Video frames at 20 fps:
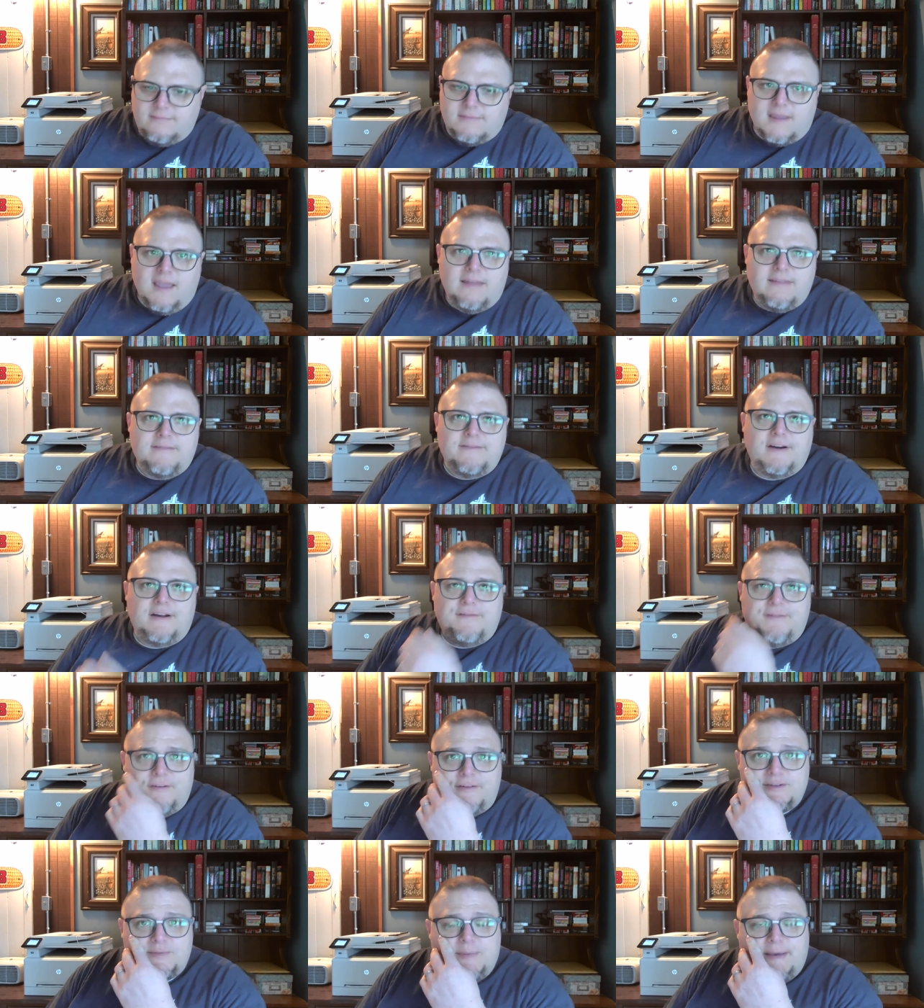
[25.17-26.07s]
on the very
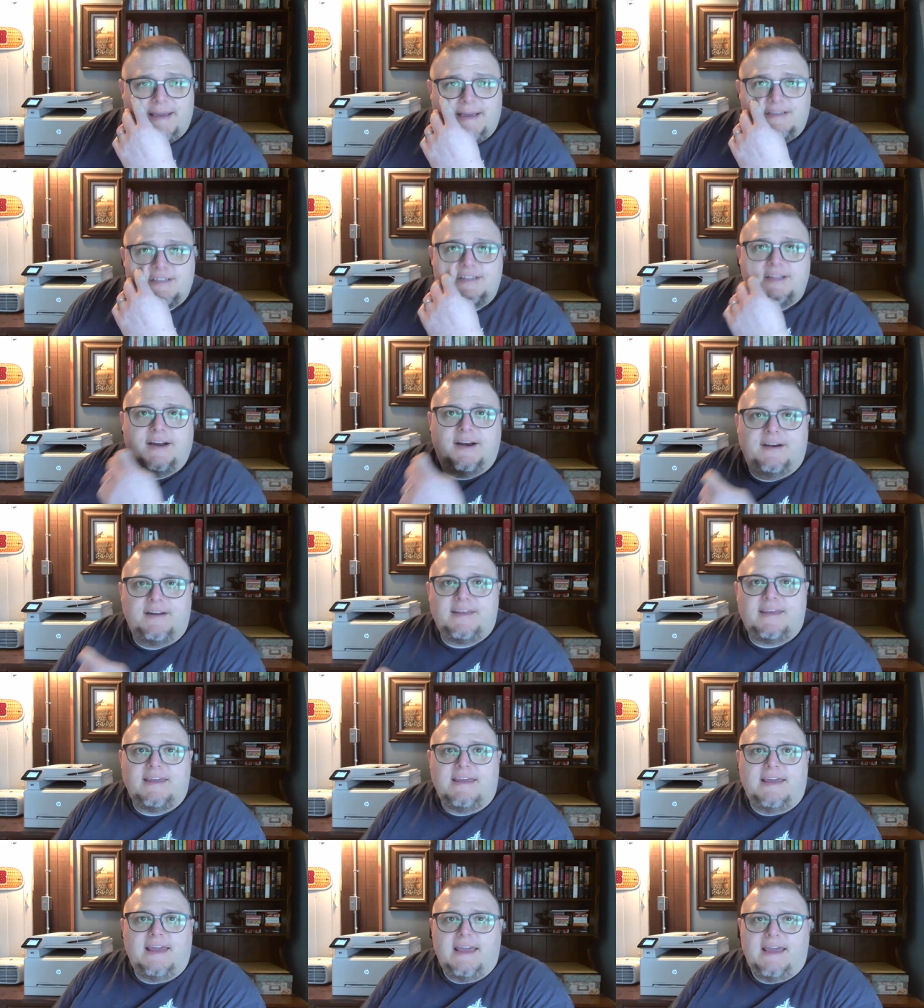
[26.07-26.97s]
first page there,
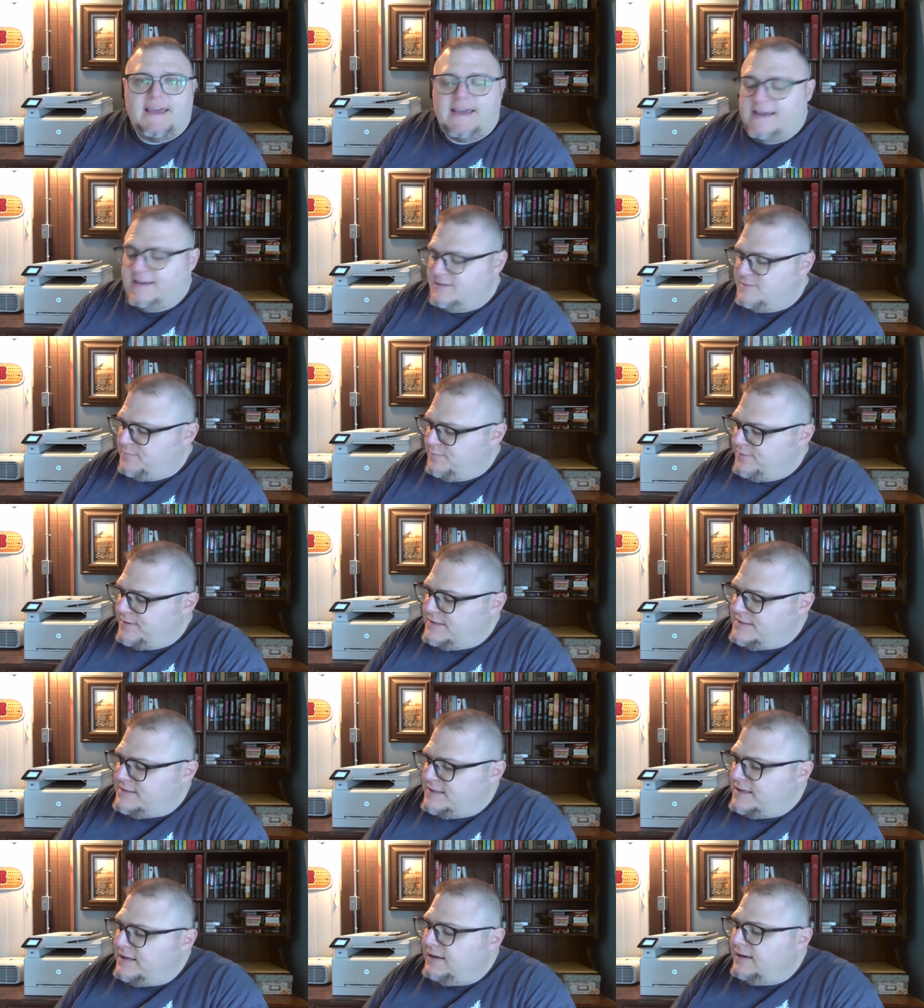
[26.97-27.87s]
he has
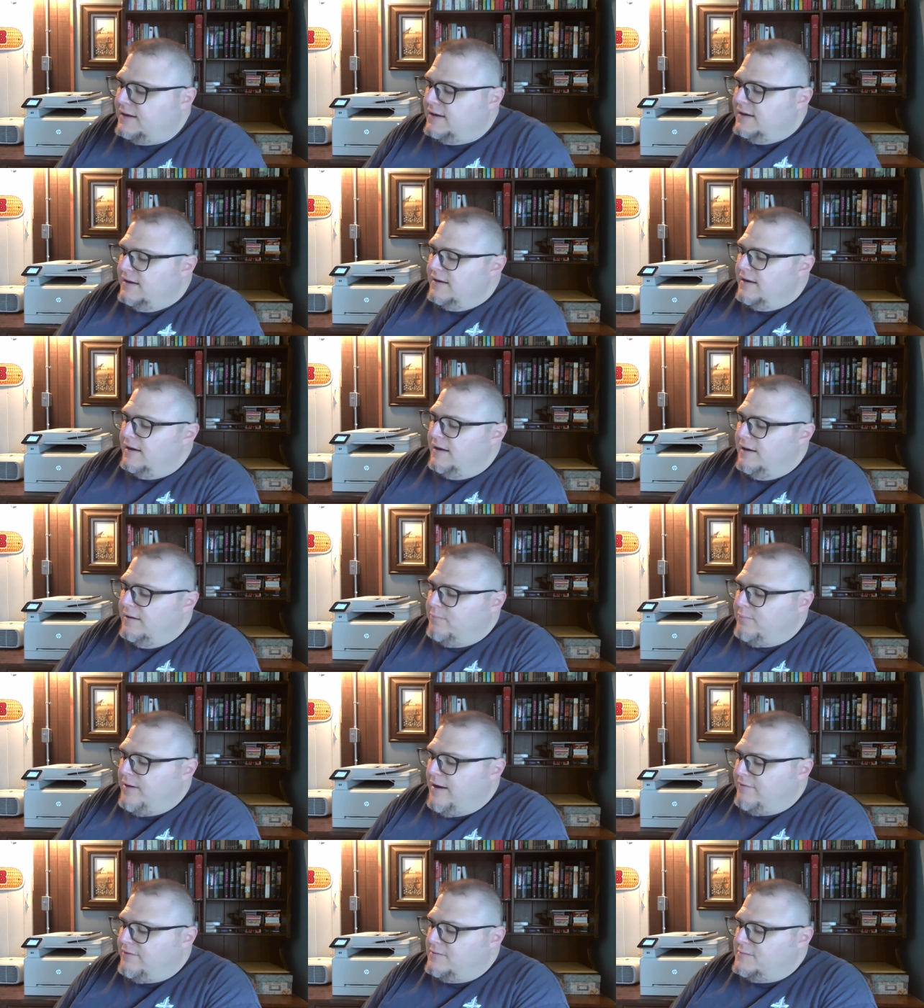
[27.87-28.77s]
printed uh,
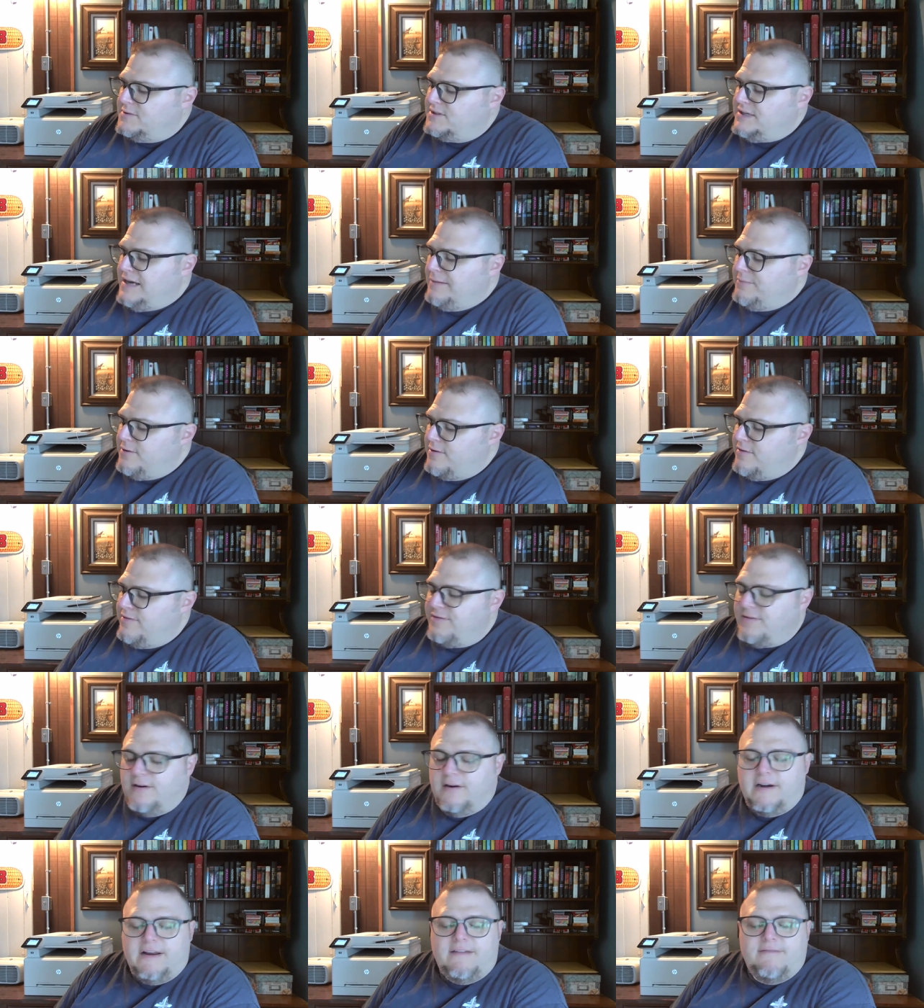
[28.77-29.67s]
Proverbs chapter
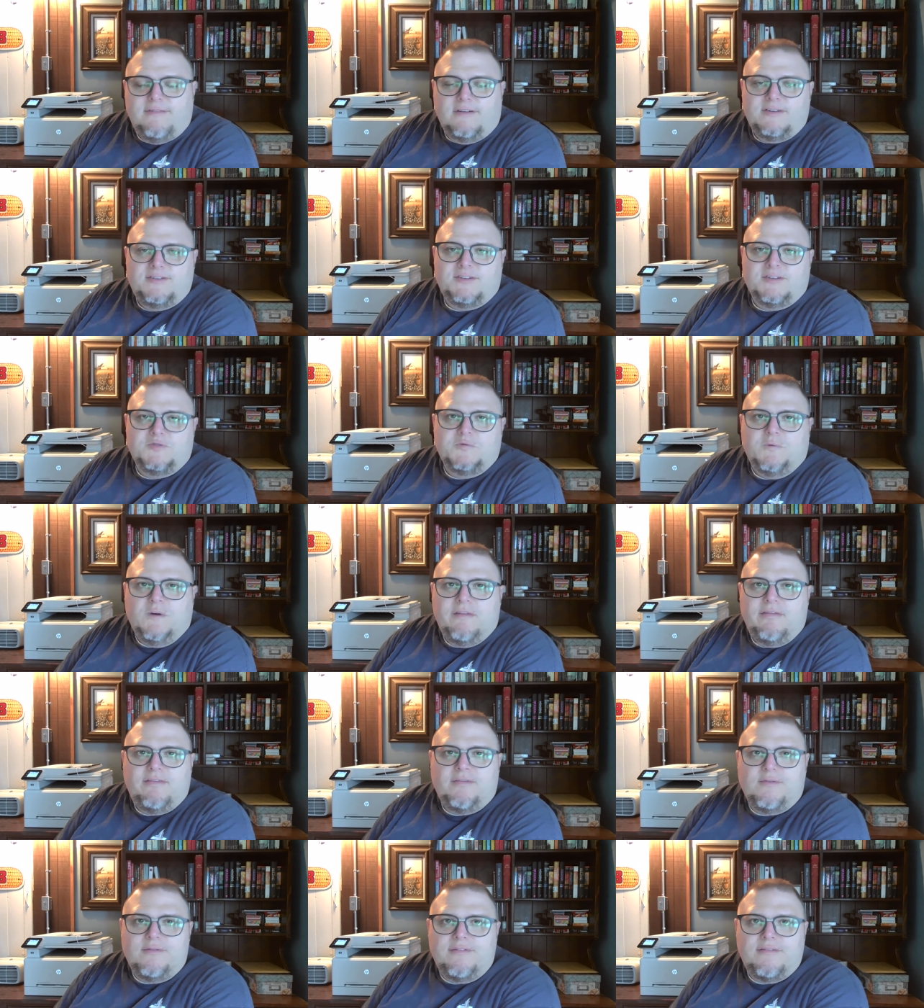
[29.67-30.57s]
30, verses 1
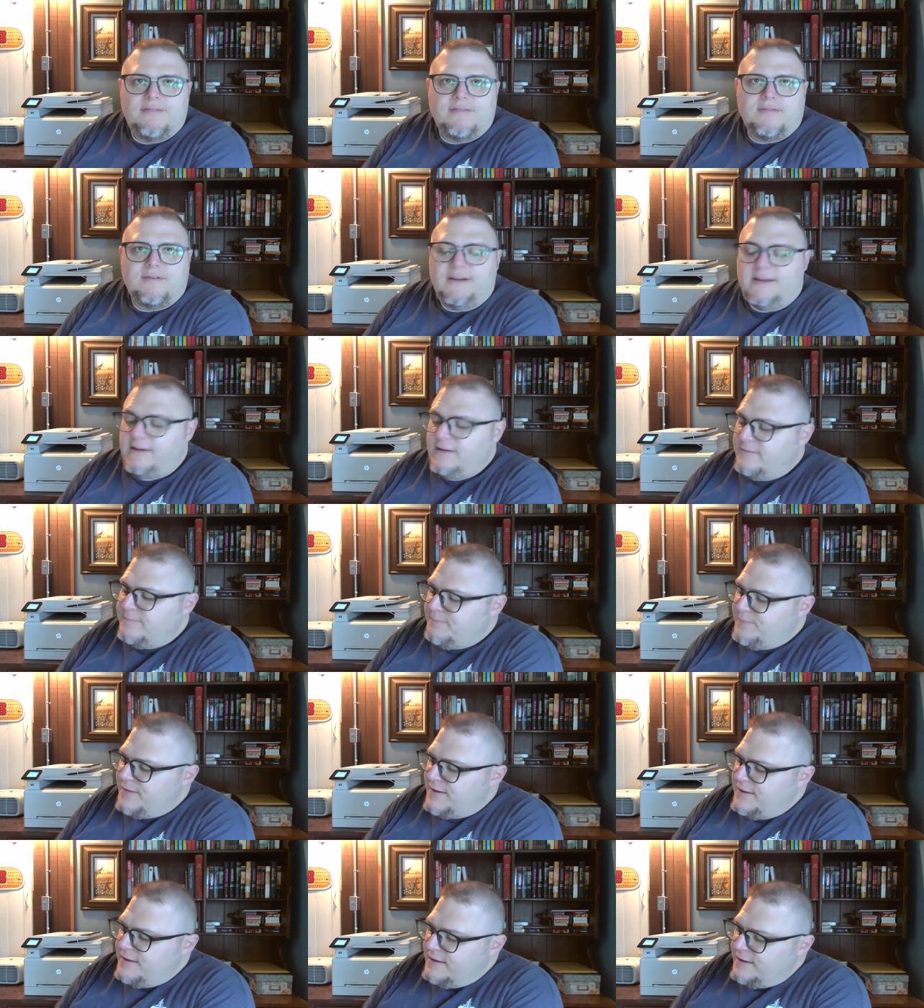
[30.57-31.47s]
through 3.
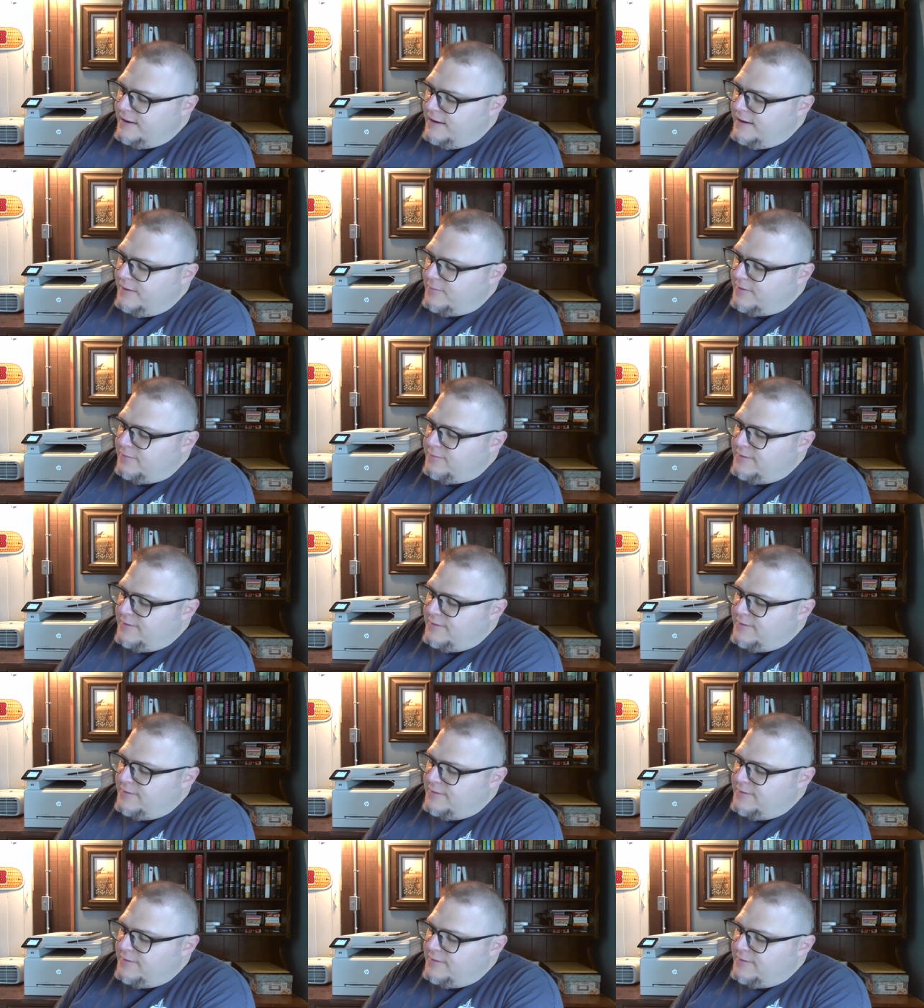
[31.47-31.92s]
I want to